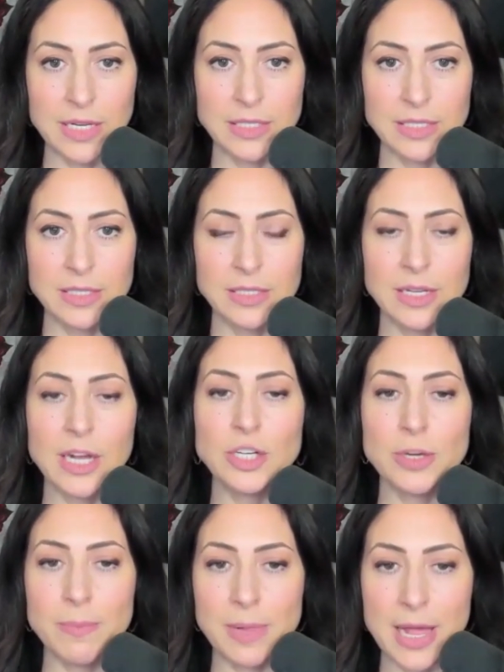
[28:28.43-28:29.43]
It's
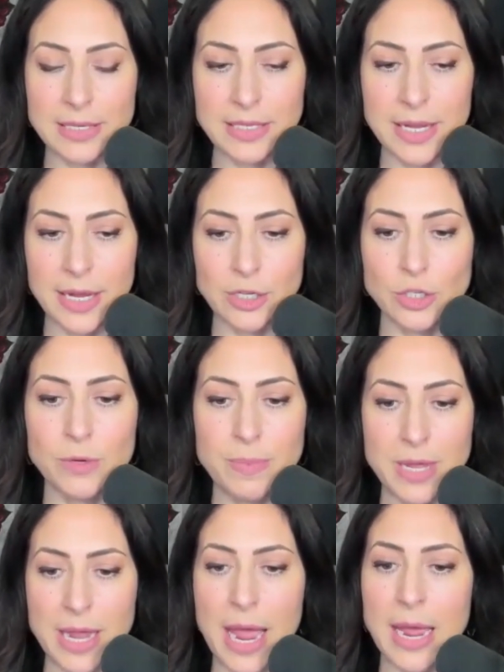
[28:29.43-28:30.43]
such a blessing to
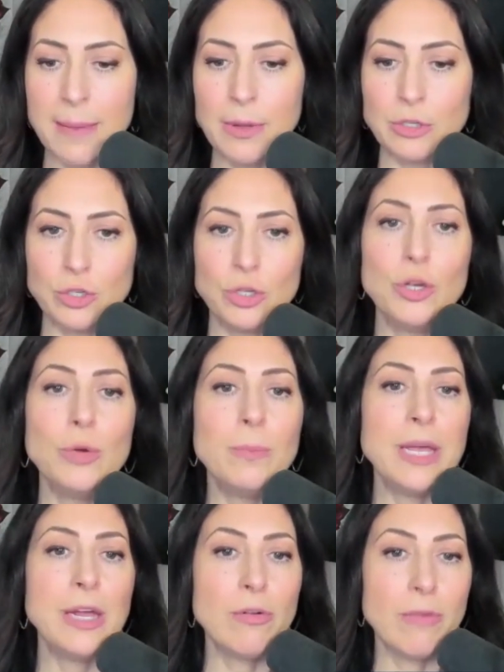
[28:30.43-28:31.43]
be able to
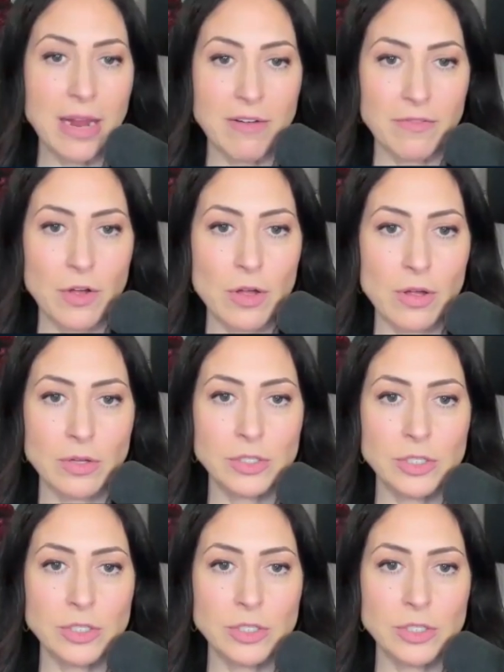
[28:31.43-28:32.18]
be grateful.